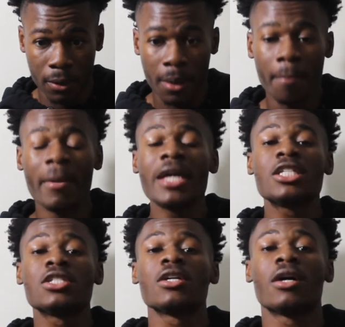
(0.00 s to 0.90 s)
Make
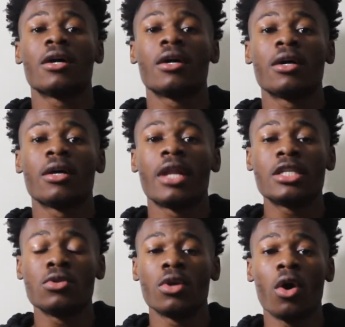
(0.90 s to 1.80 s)
sure
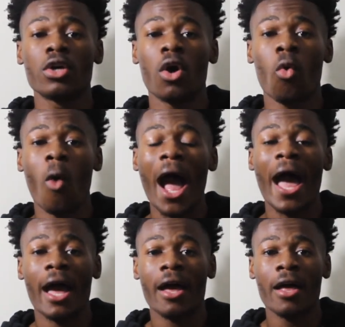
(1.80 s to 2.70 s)
that you know your
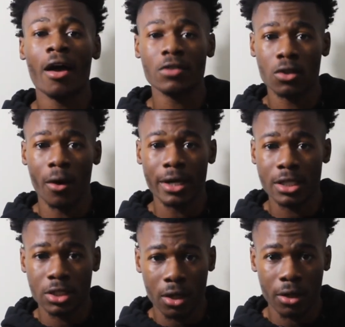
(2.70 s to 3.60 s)
why of starting
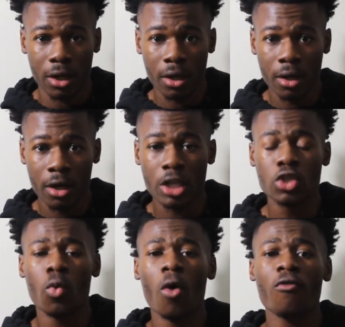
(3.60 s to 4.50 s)
this journey. Because
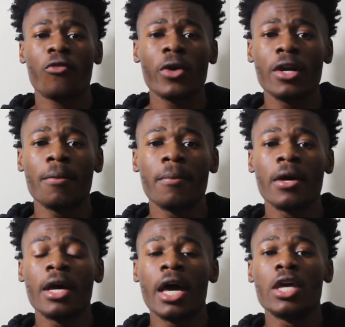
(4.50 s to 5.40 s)
you want freedom,
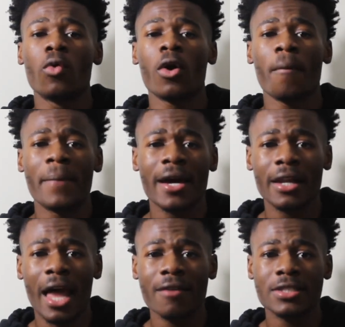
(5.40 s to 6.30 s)
and you want a better
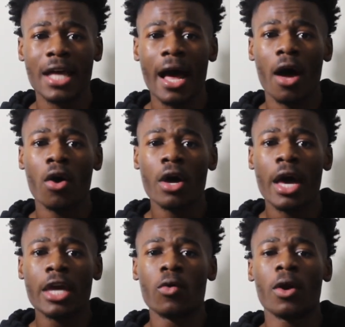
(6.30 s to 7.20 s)
lifestyle,
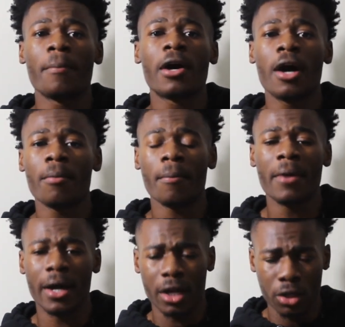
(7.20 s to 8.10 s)
and you want to become a
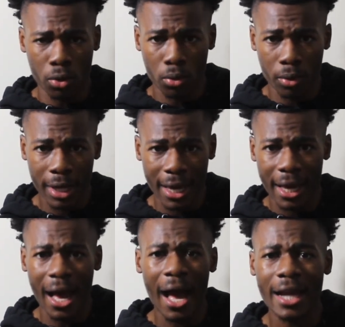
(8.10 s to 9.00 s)
better you in
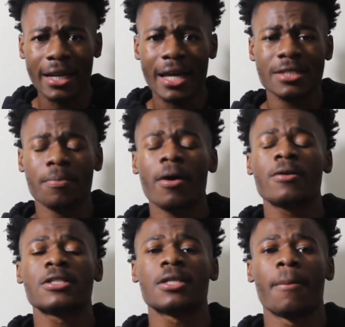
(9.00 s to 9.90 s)
God and as a
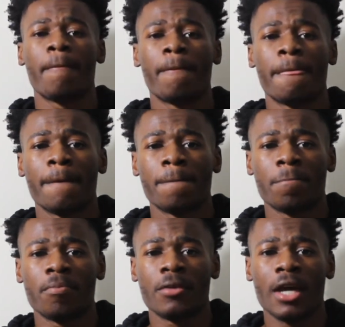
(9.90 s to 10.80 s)
person.
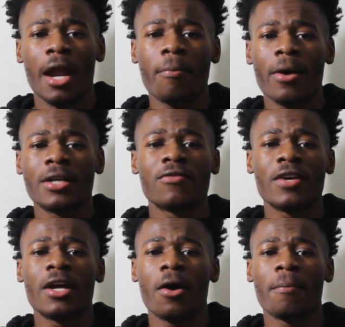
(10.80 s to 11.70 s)
And I pray this
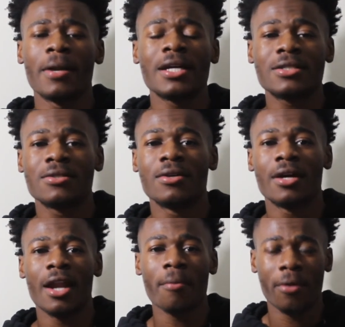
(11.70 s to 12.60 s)
video blessed you.
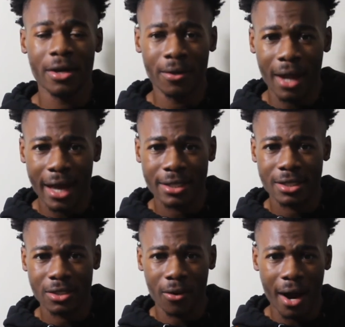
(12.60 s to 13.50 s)
And I pray you like,
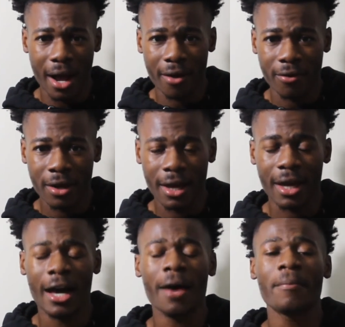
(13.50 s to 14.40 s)
subscribe, and
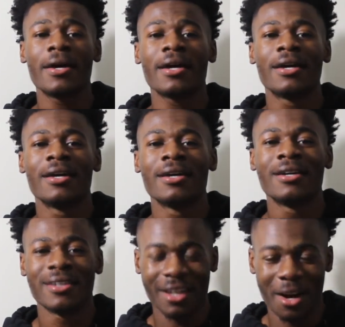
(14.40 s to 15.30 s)
comment.
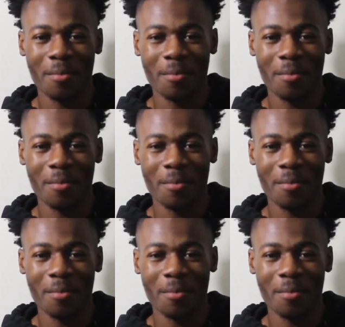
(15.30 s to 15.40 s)
Y'all